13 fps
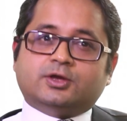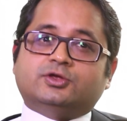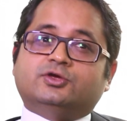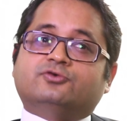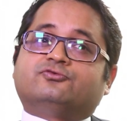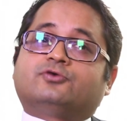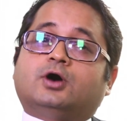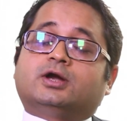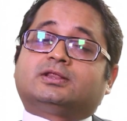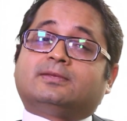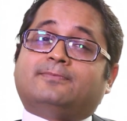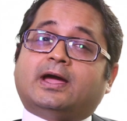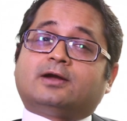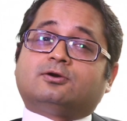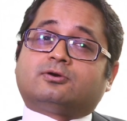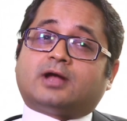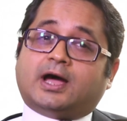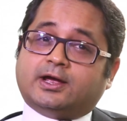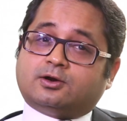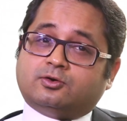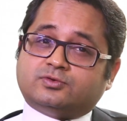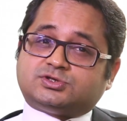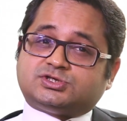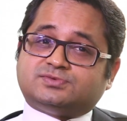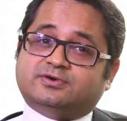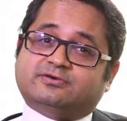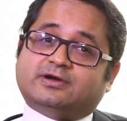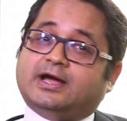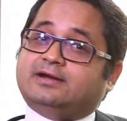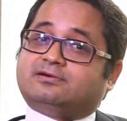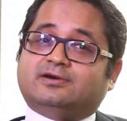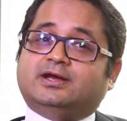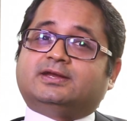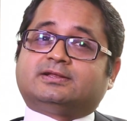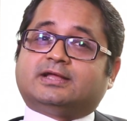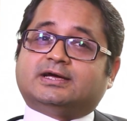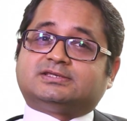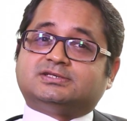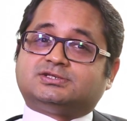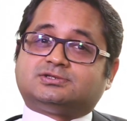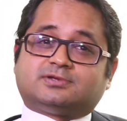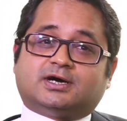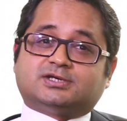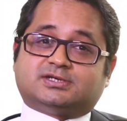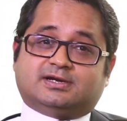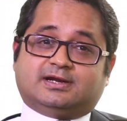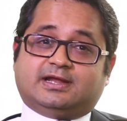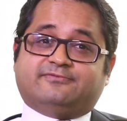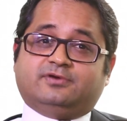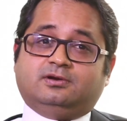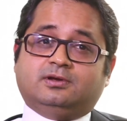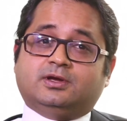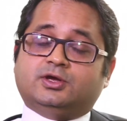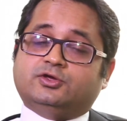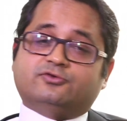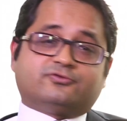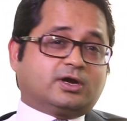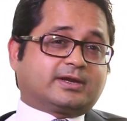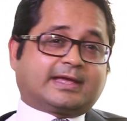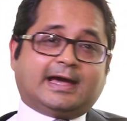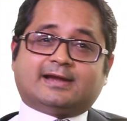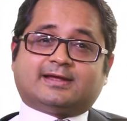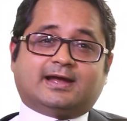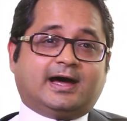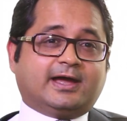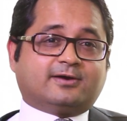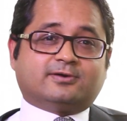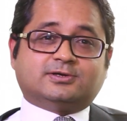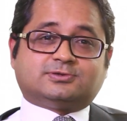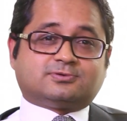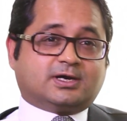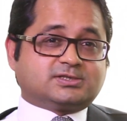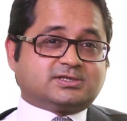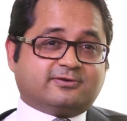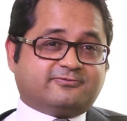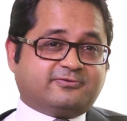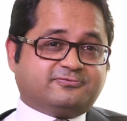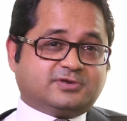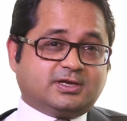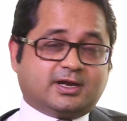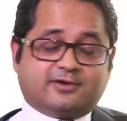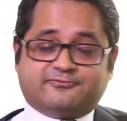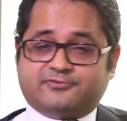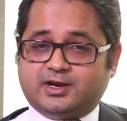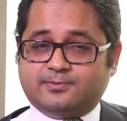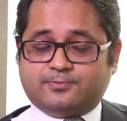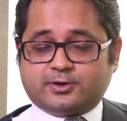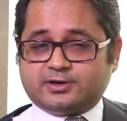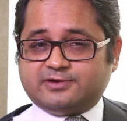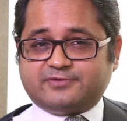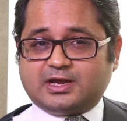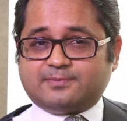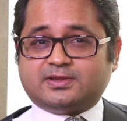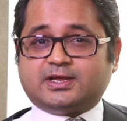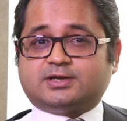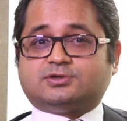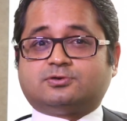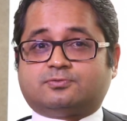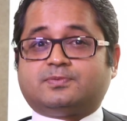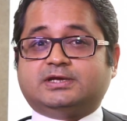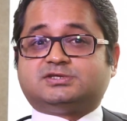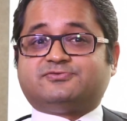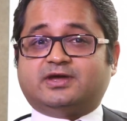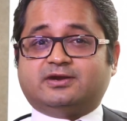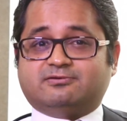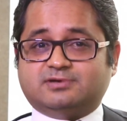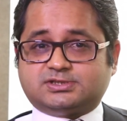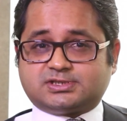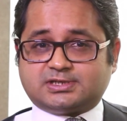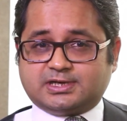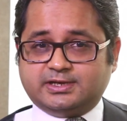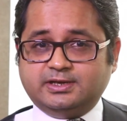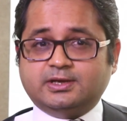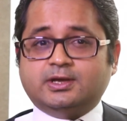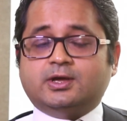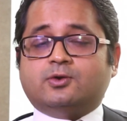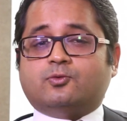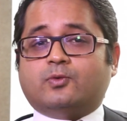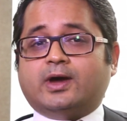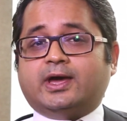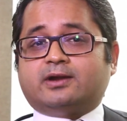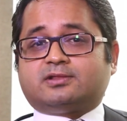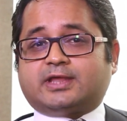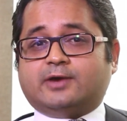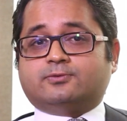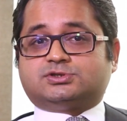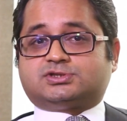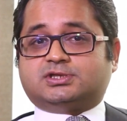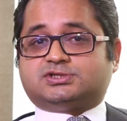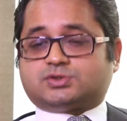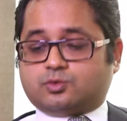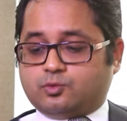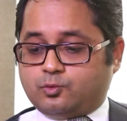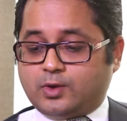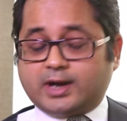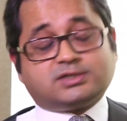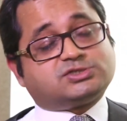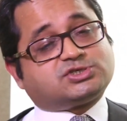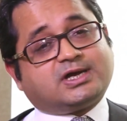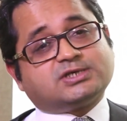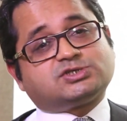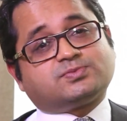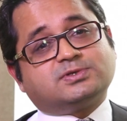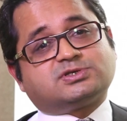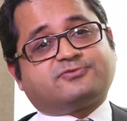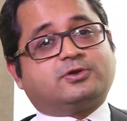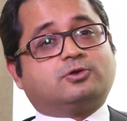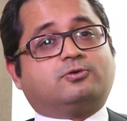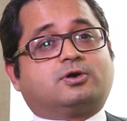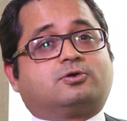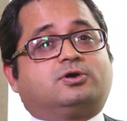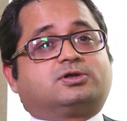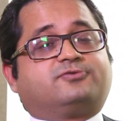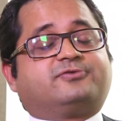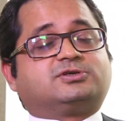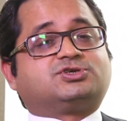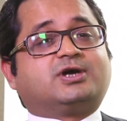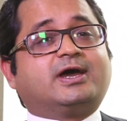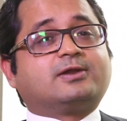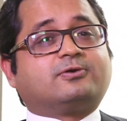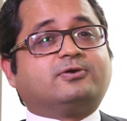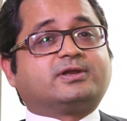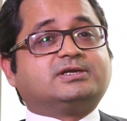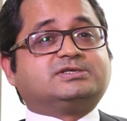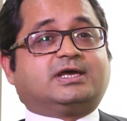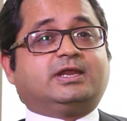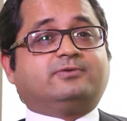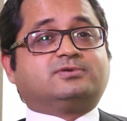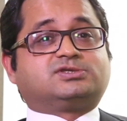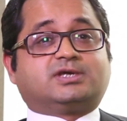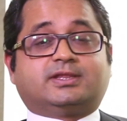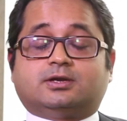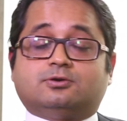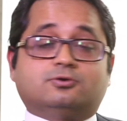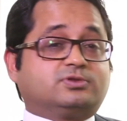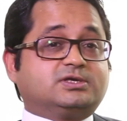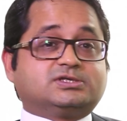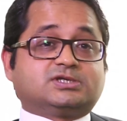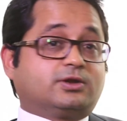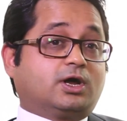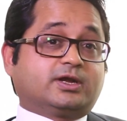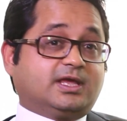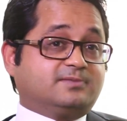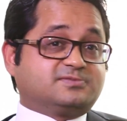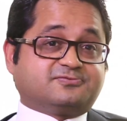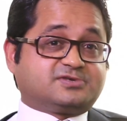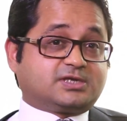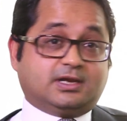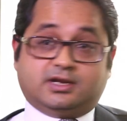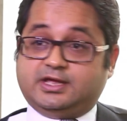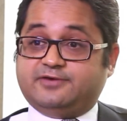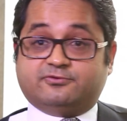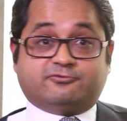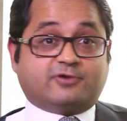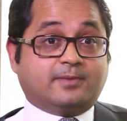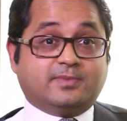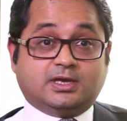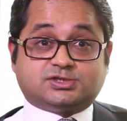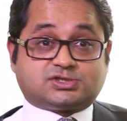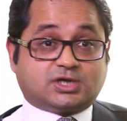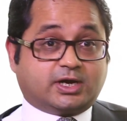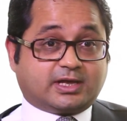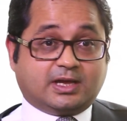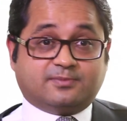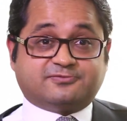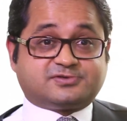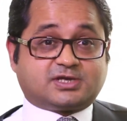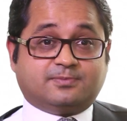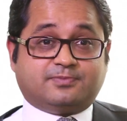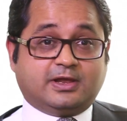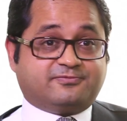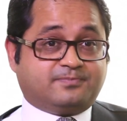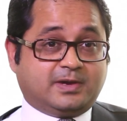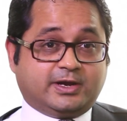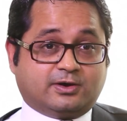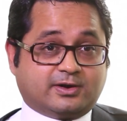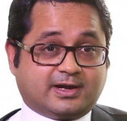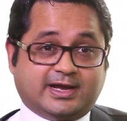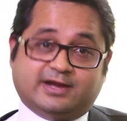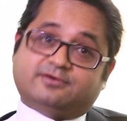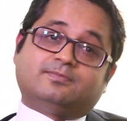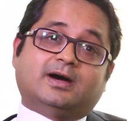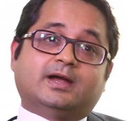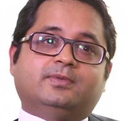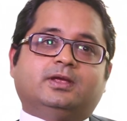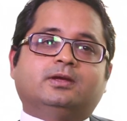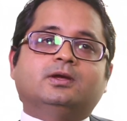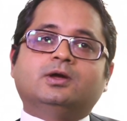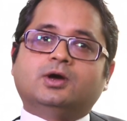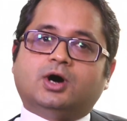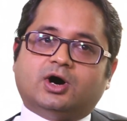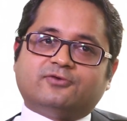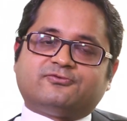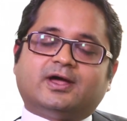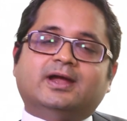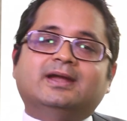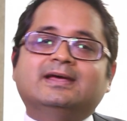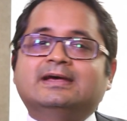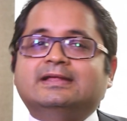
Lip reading: You've got the Bangalore High Court, which has been reiterating that since 2011. You've got Calcutta High Court in 2015, and a very important development that took place very recently, where there was this one judgment of a lower court, of a trial court in Delhi, which said that no, these are not games of skill. Even rummy is not a game of skill if played online, it might be offline.